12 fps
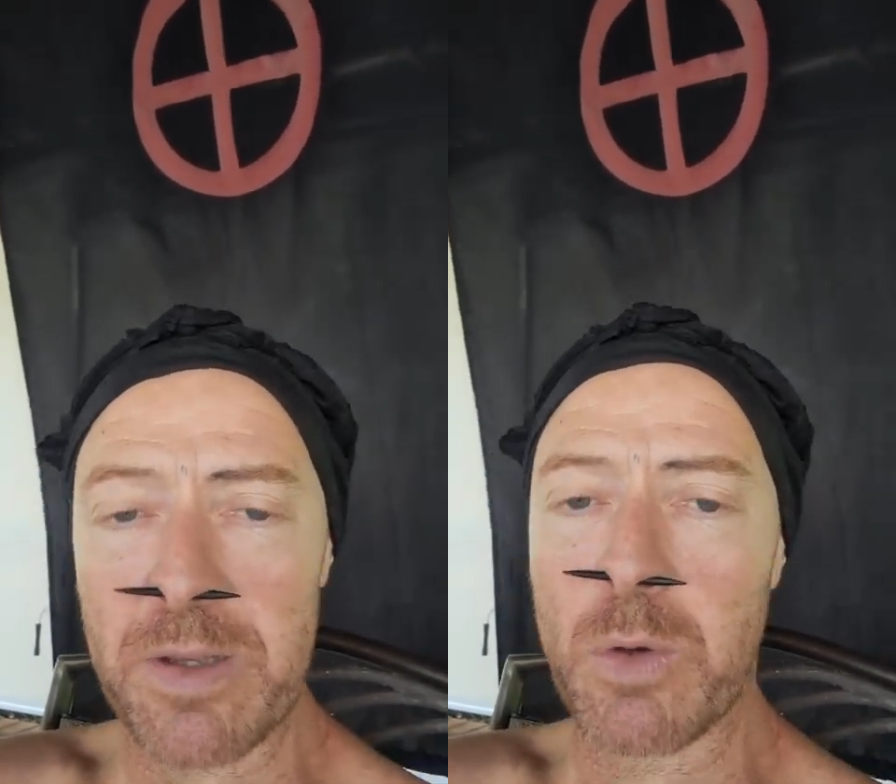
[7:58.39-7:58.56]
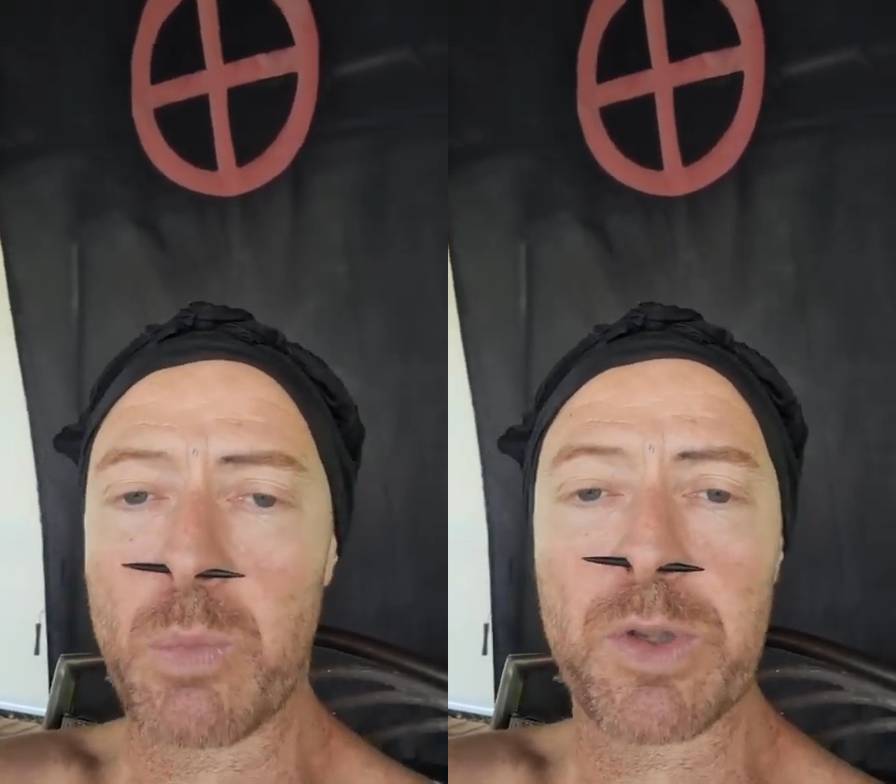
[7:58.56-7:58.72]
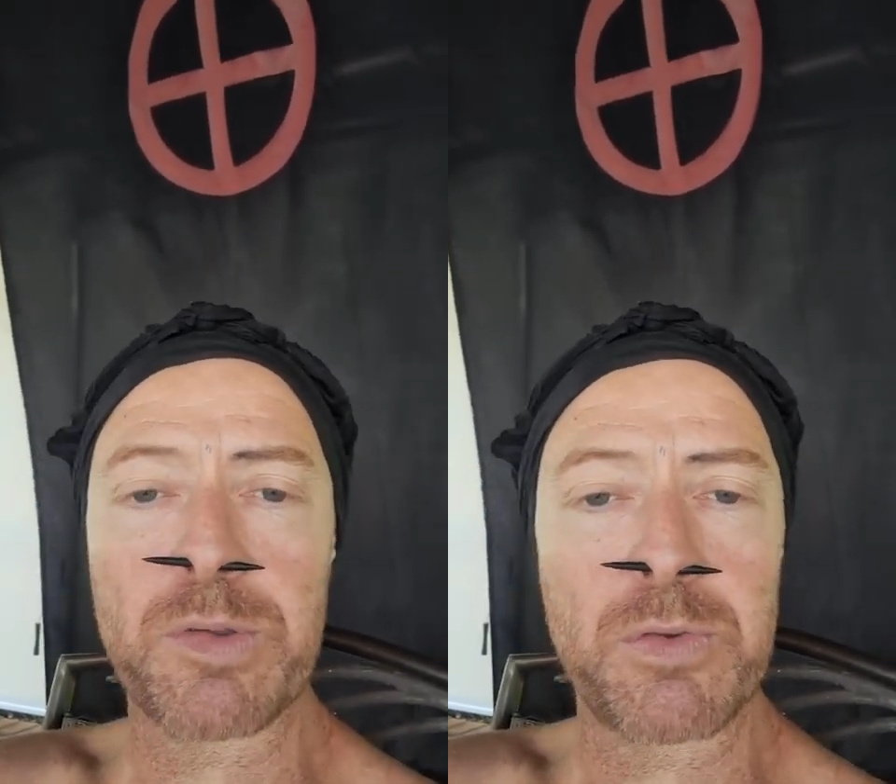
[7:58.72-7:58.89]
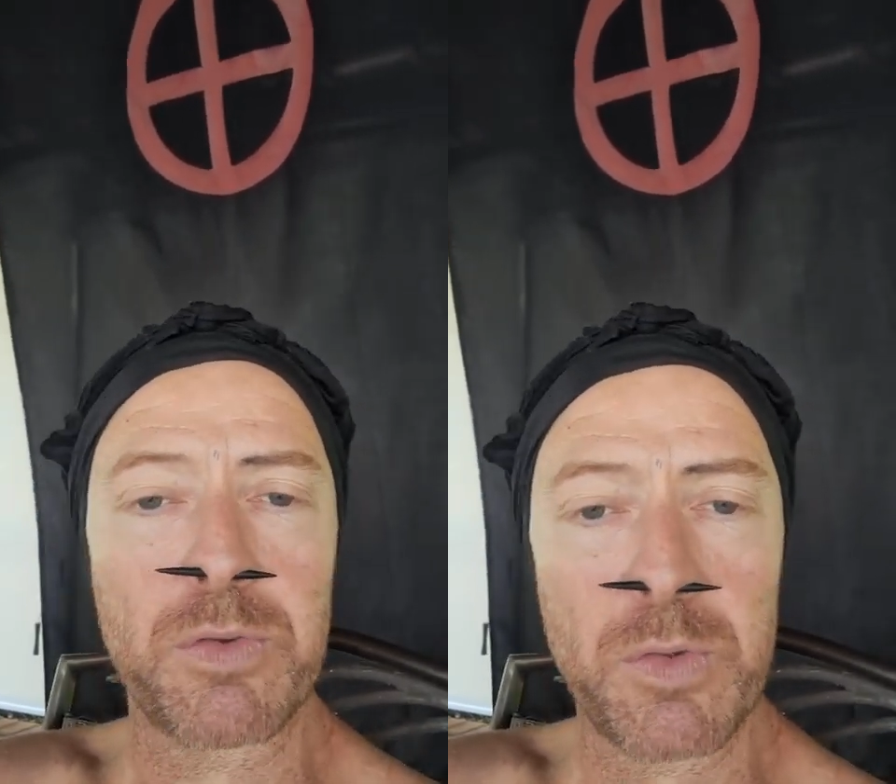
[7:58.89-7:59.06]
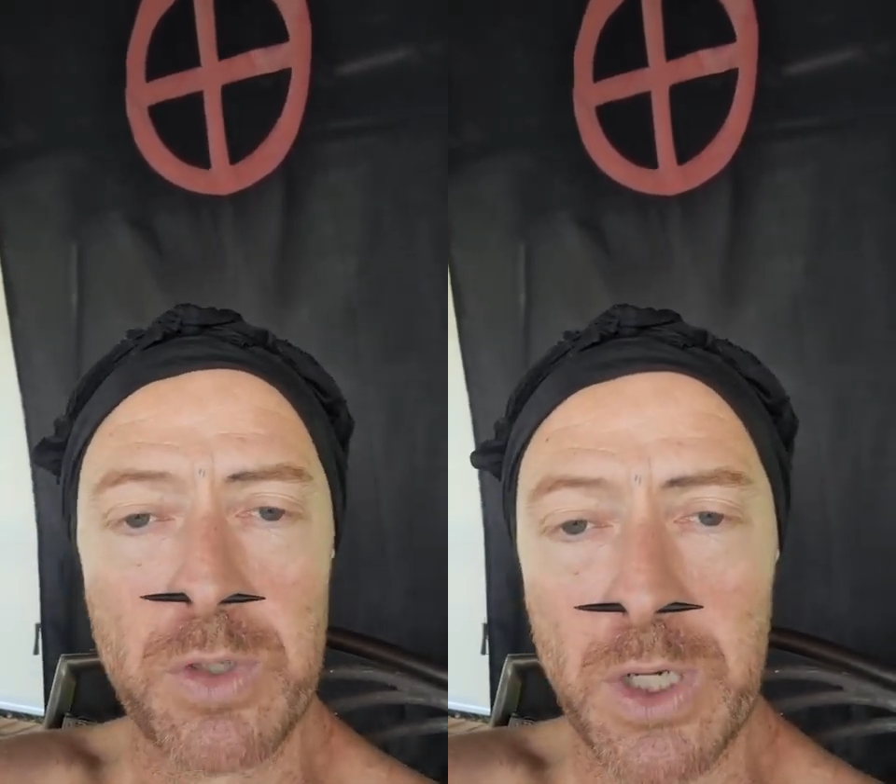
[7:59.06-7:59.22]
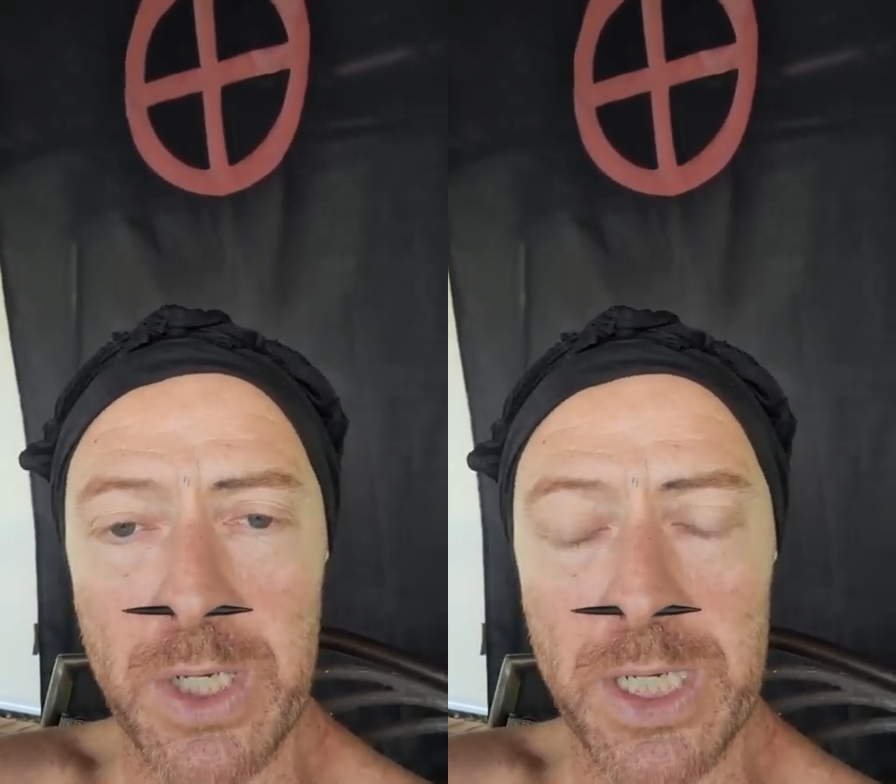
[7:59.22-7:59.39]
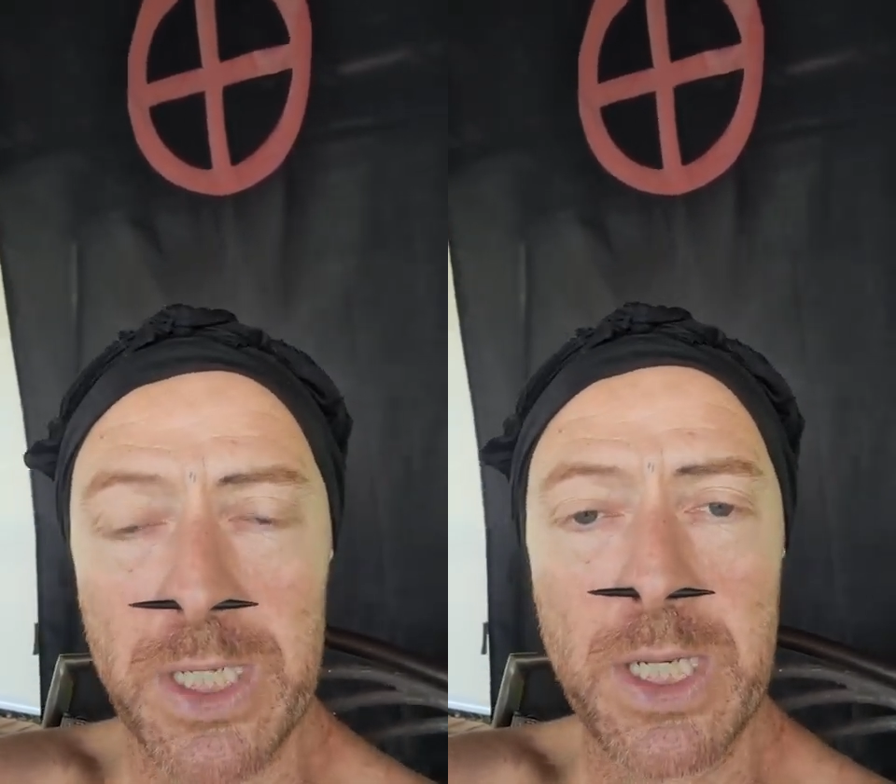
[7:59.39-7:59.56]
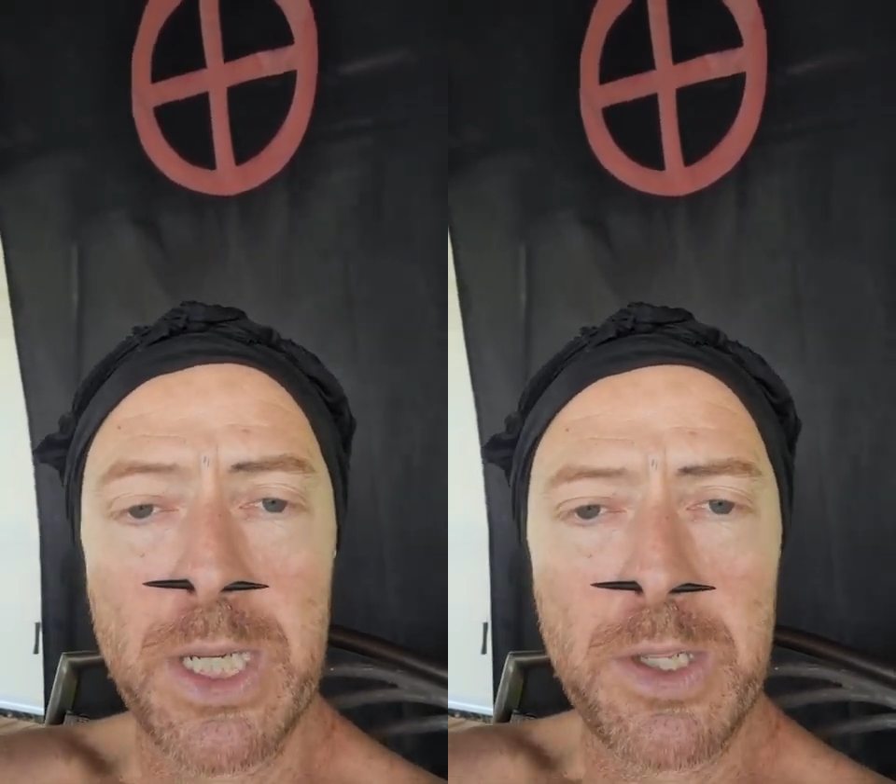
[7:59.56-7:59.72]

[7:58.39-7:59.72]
your want to do yoga.